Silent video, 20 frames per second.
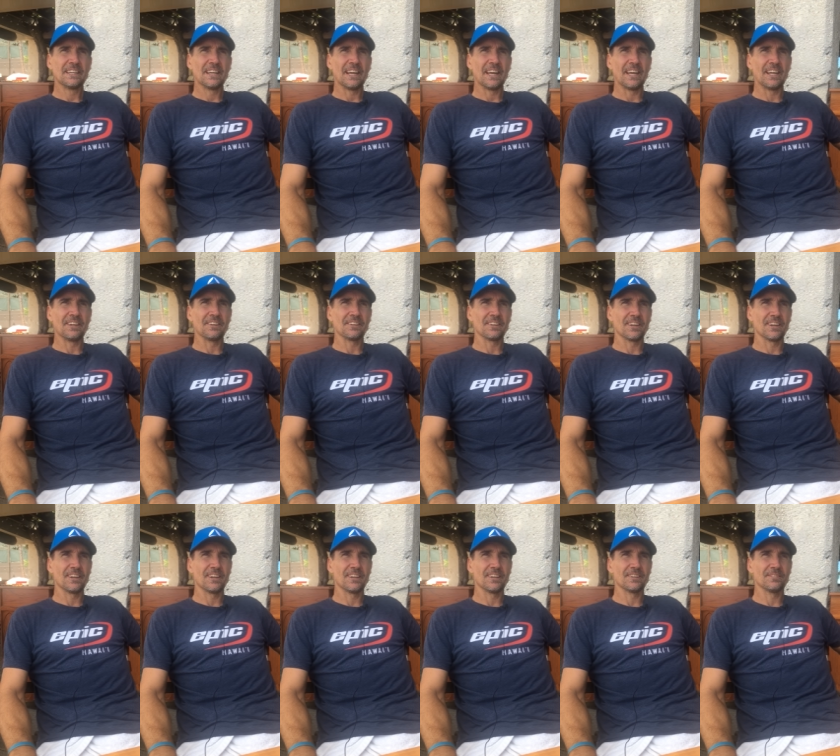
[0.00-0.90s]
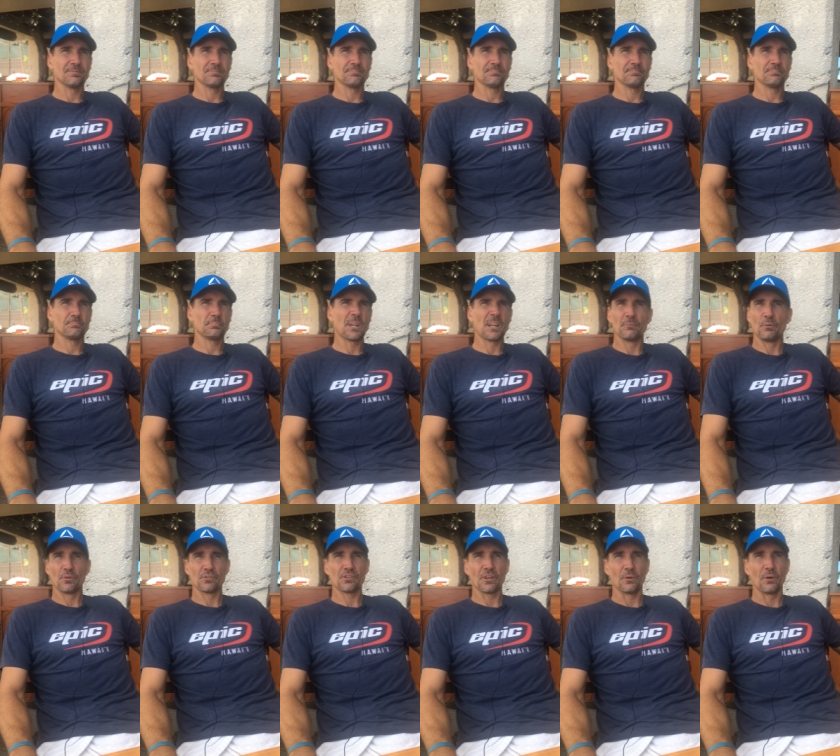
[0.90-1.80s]
But I'm
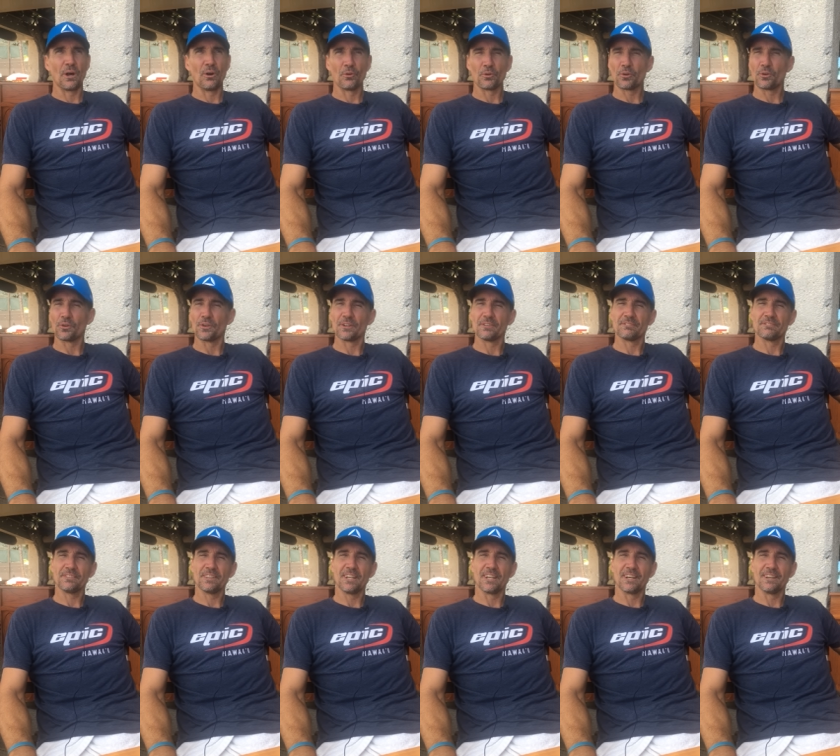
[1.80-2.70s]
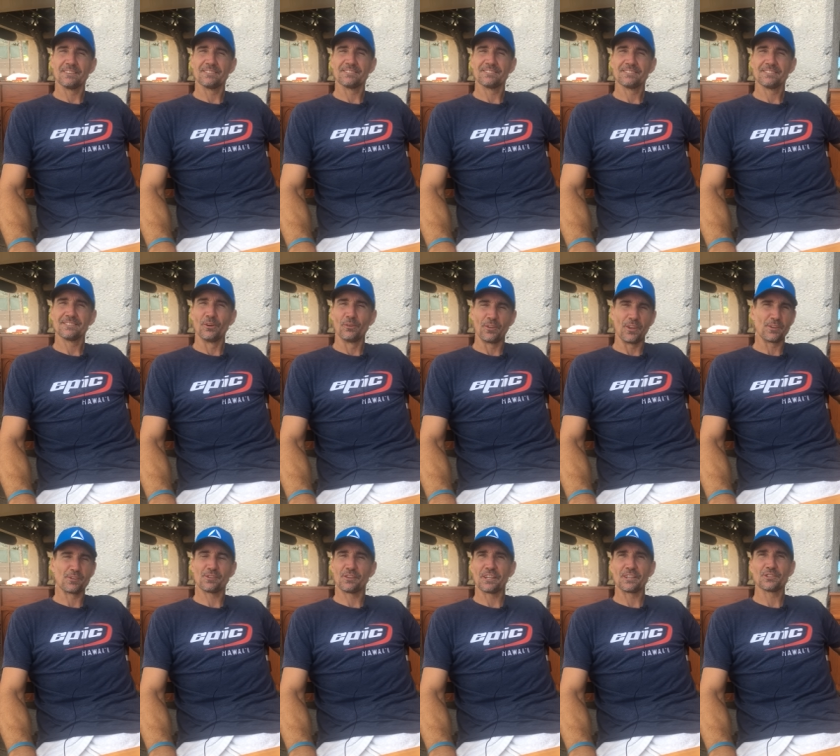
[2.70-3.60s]
also older, and, you know, all
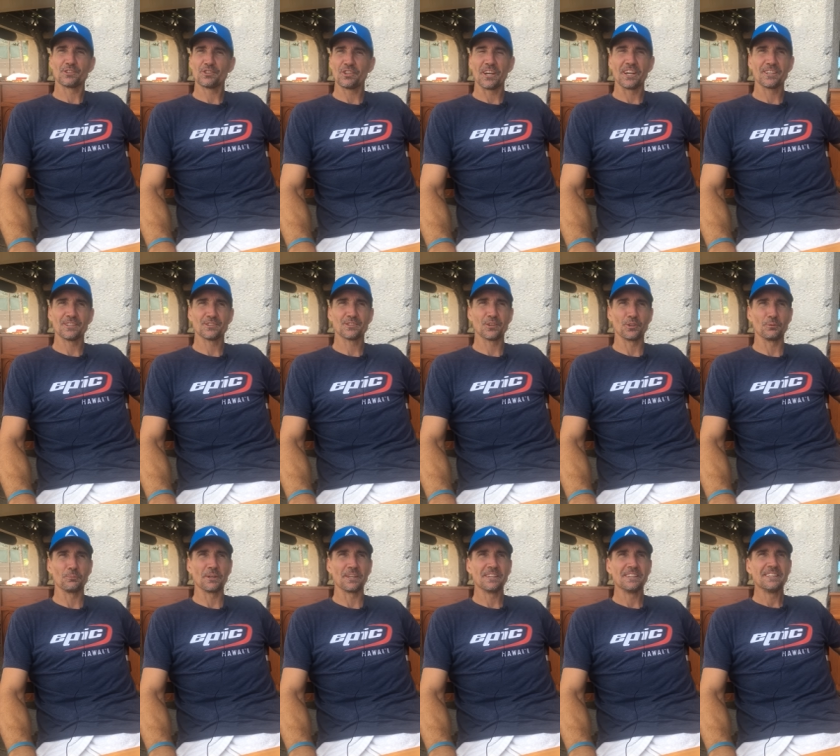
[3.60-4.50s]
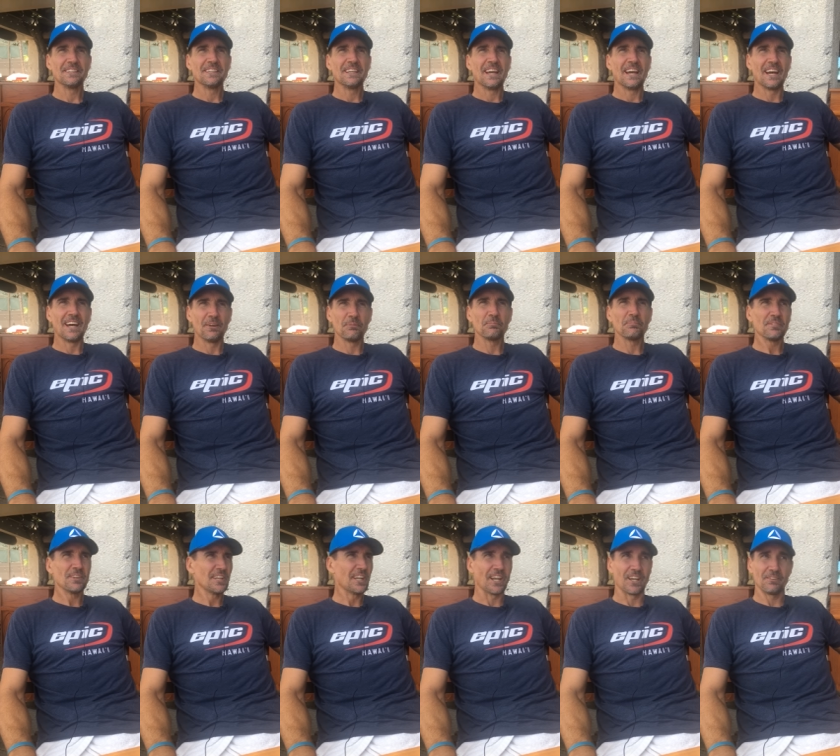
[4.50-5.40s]
those things change too, but
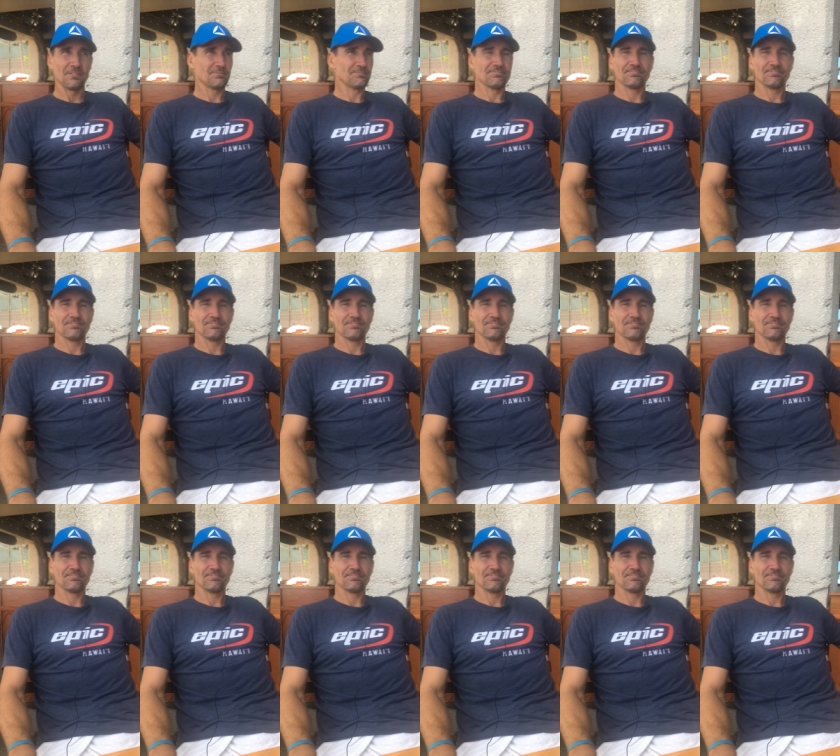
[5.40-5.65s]
you know,